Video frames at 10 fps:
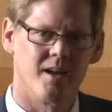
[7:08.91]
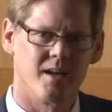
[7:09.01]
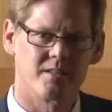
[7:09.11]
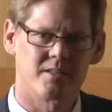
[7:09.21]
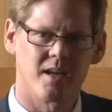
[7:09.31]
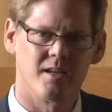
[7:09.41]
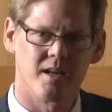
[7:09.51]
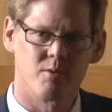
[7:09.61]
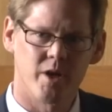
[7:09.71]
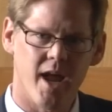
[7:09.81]
And, it's, and,
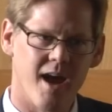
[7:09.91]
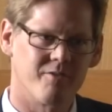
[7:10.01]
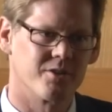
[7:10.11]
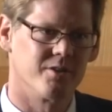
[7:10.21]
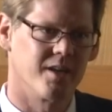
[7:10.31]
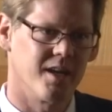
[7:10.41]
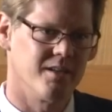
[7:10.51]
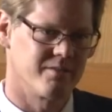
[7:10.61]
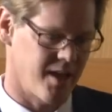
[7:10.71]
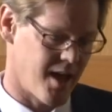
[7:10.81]
and we have to
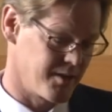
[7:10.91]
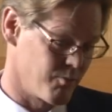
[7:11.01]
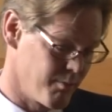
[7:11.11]
engage that and